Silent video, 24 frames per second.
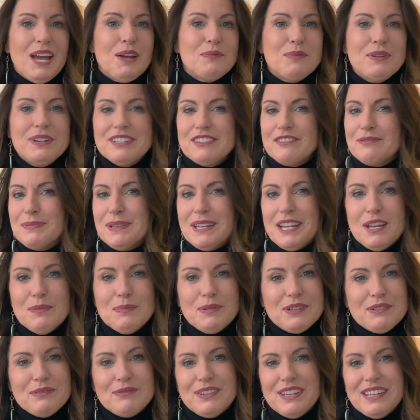wouldn't have been
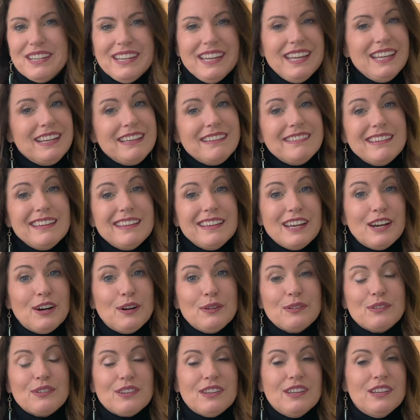able to fit anything
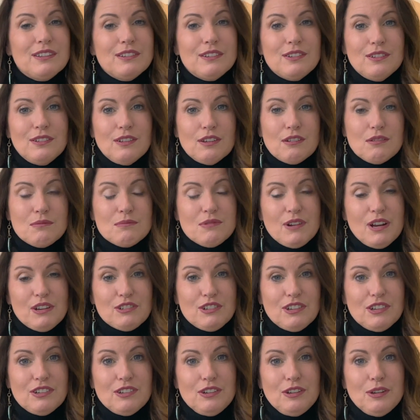else into the
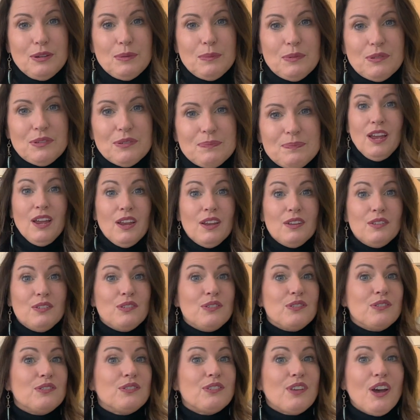compression cubes.
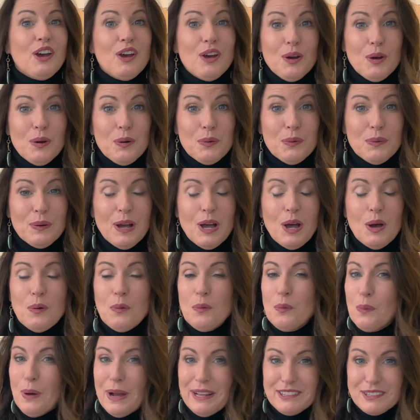So,
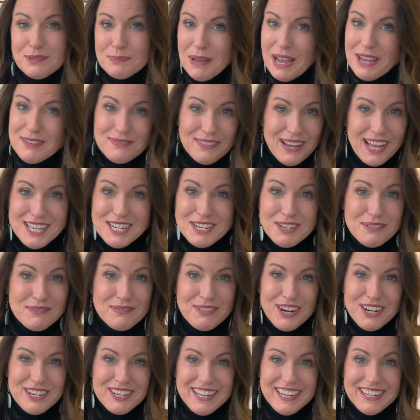what's my final
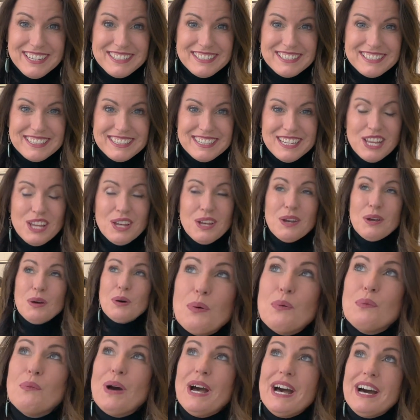verdict?
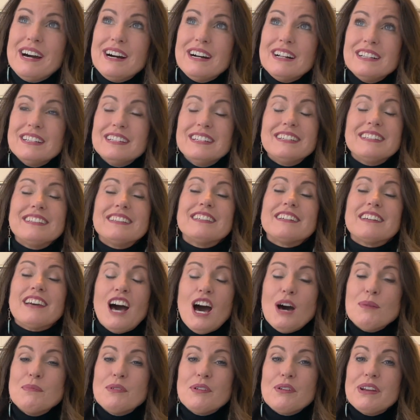Well, the
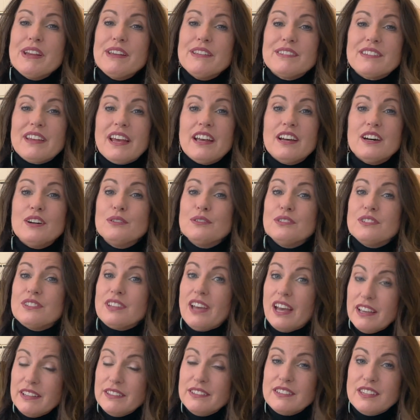Konmari style
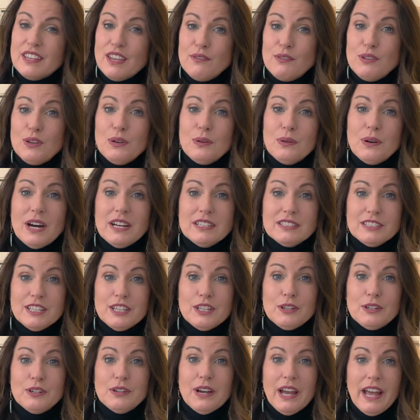does give you a
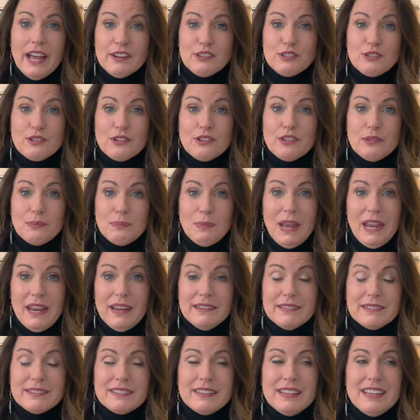little extra
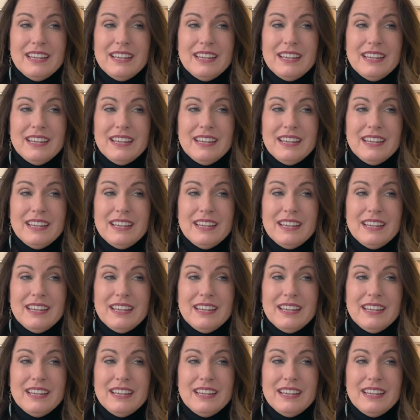space,